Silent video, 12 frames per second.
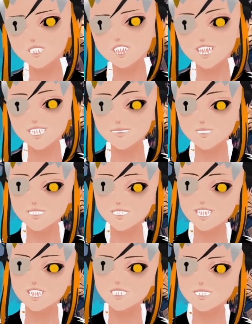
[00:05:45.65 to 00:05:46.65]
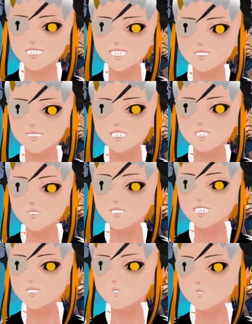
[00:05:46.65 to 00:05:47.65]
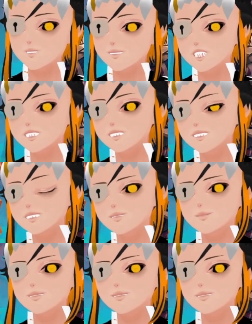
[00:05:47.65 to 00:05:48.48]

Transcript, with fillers: Actually a pretty good removal tool for